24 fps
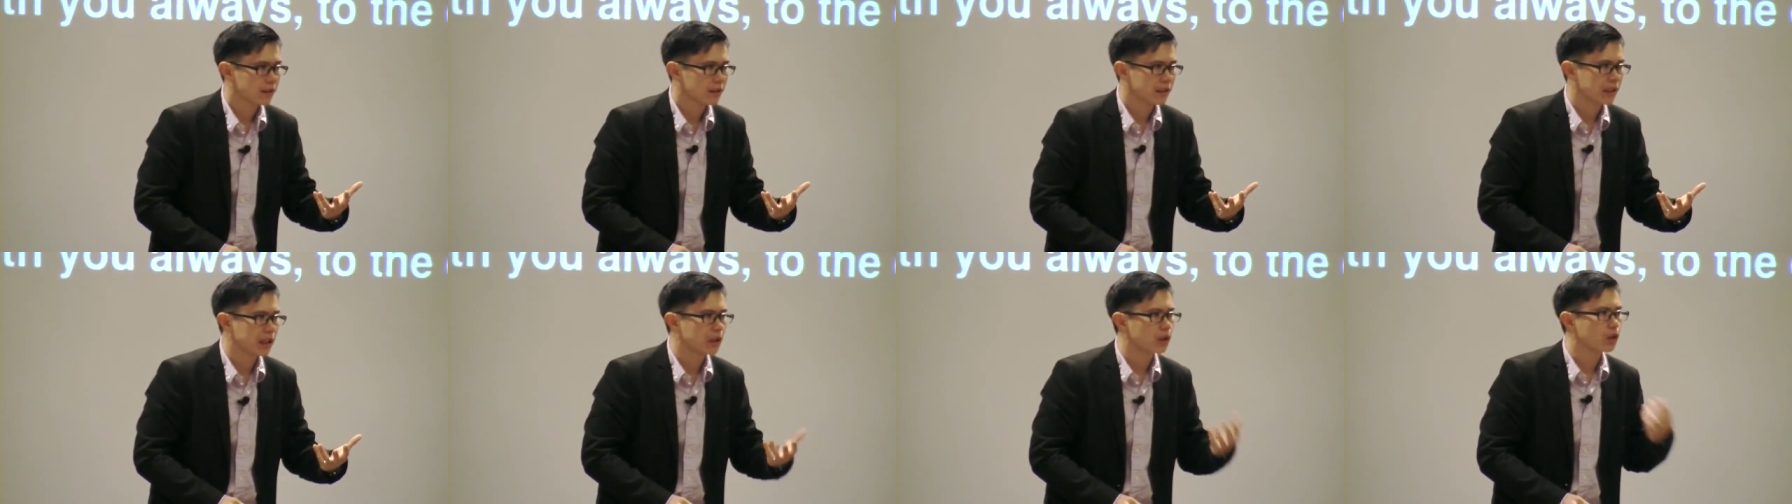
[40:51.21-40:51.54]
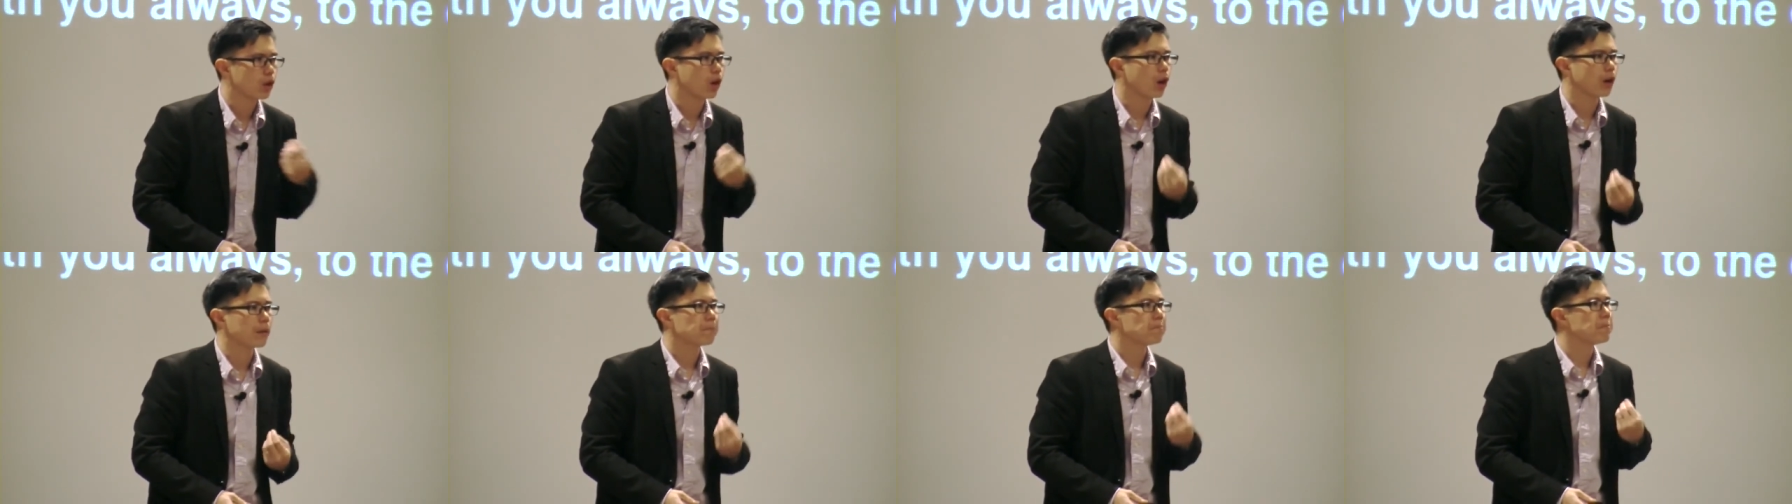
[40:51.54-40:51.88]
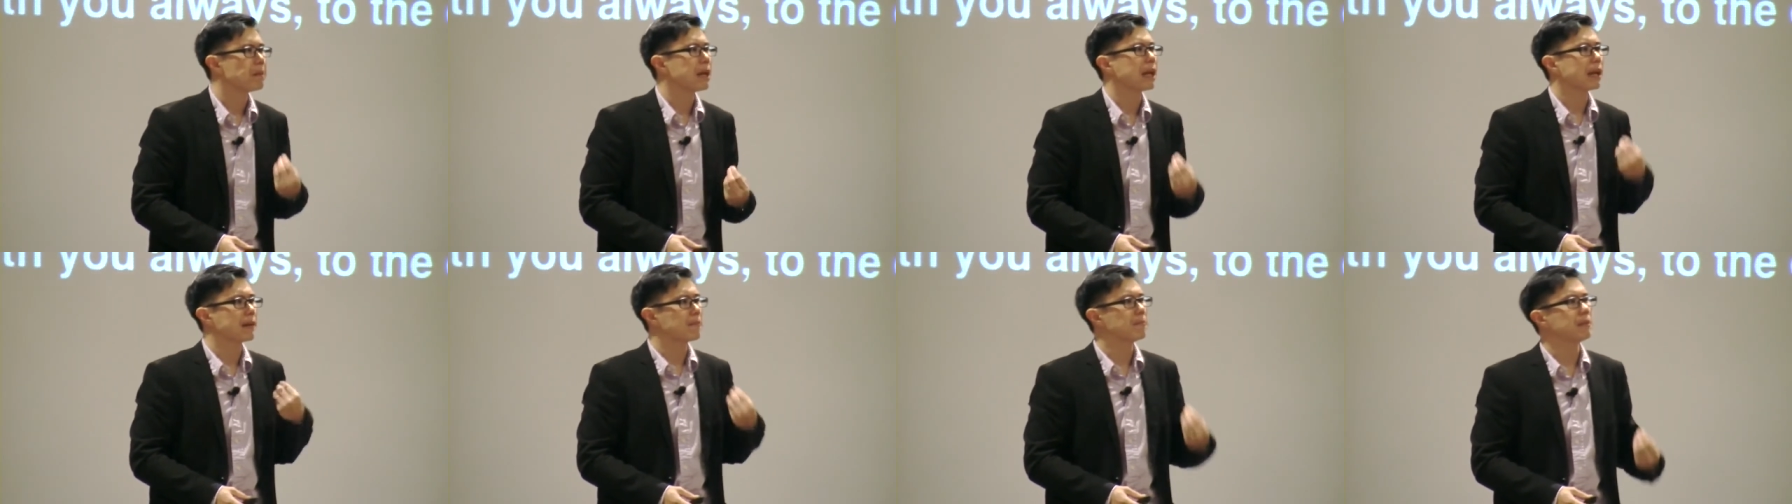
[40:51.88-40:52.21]
saying, Lord,
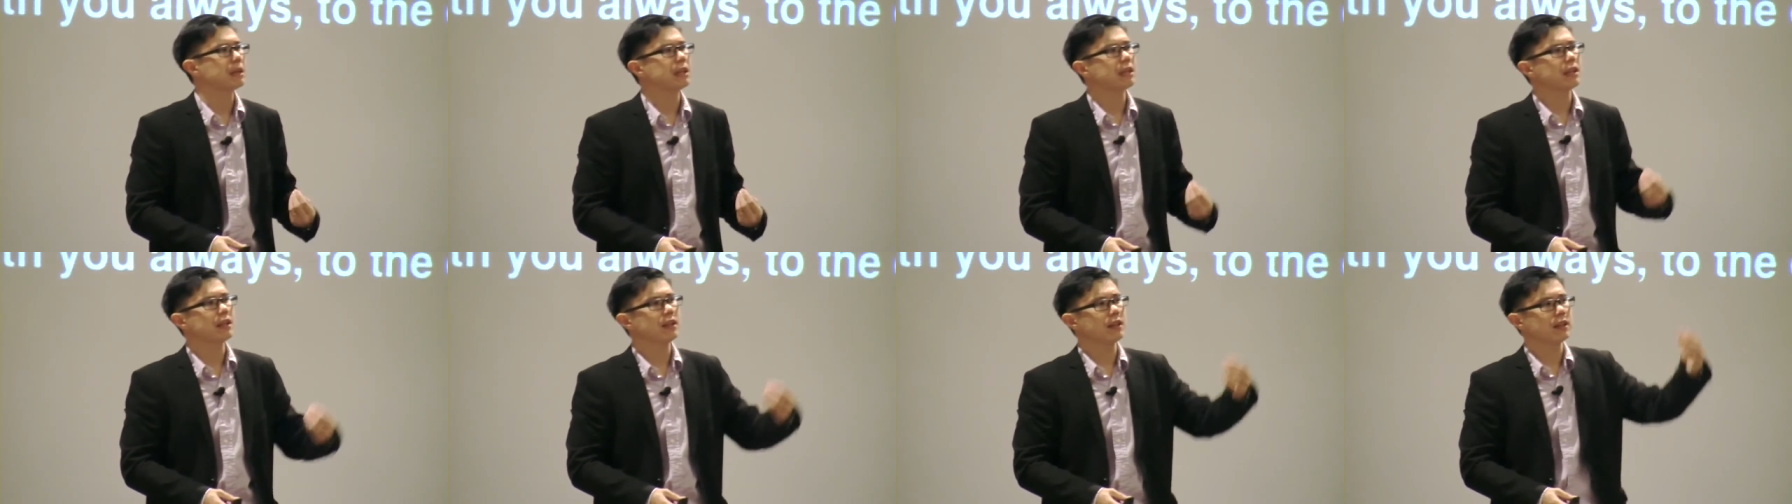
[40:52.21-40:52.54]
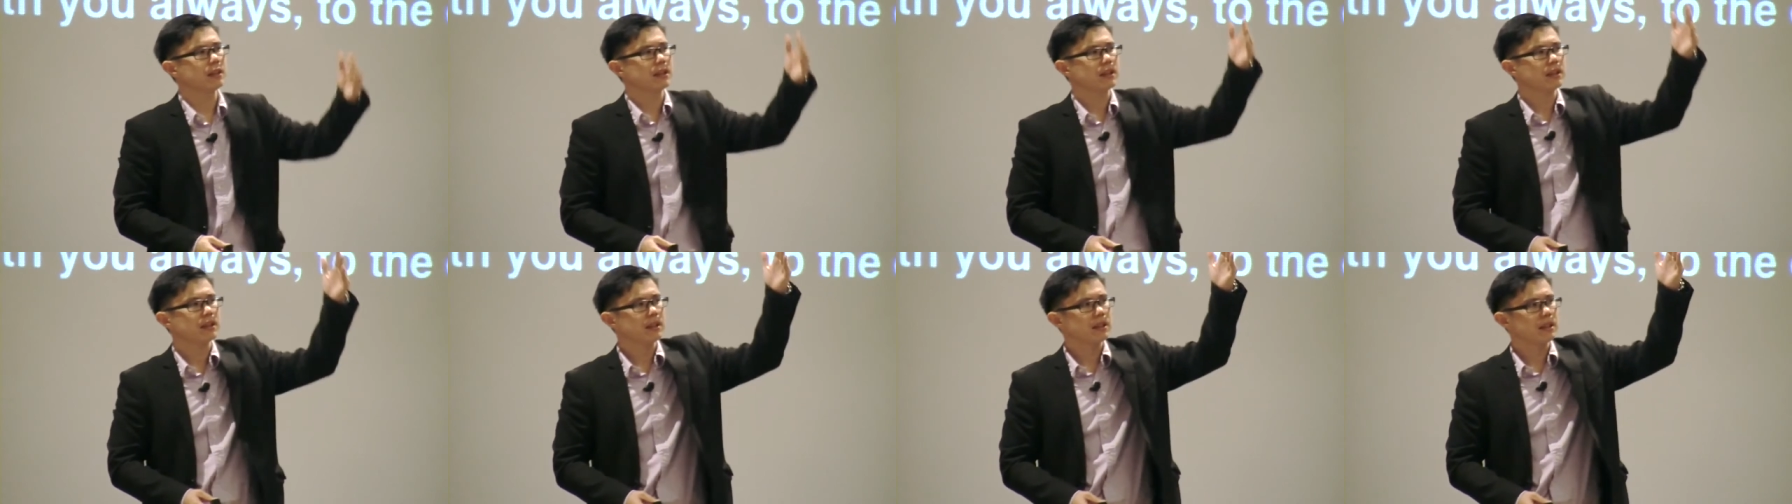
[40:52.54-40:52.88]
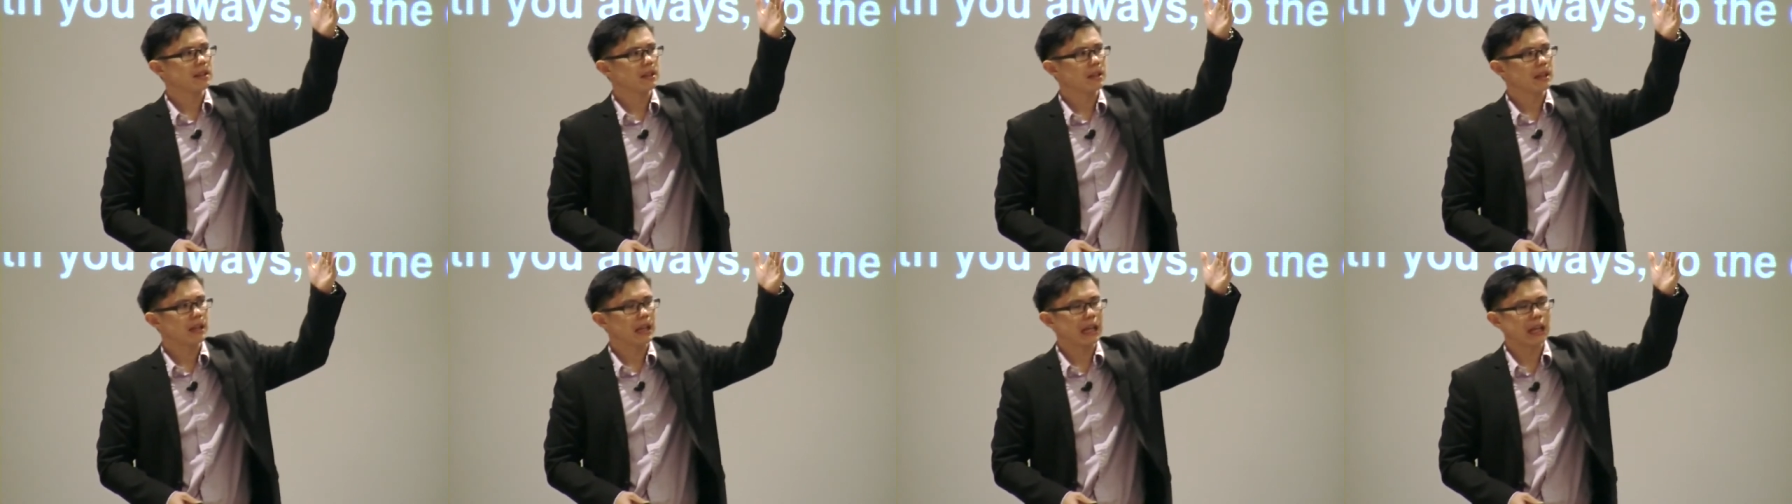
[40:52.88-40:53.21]
make me
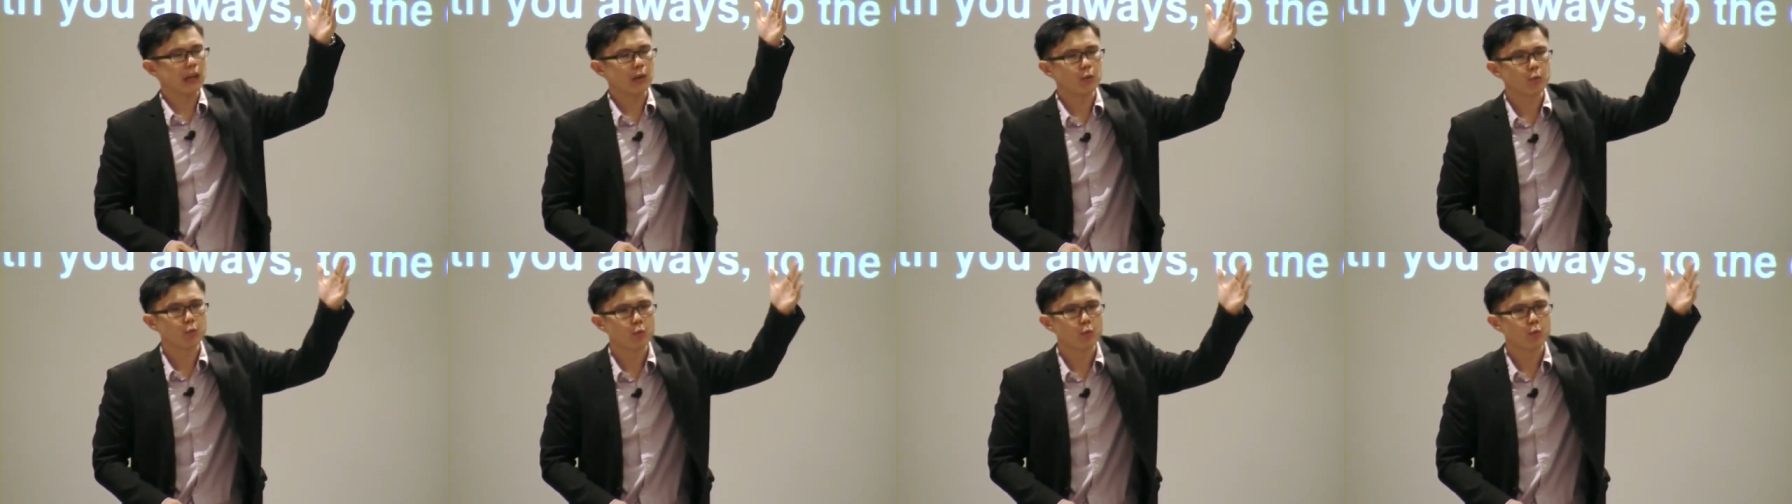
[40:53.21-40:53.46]
a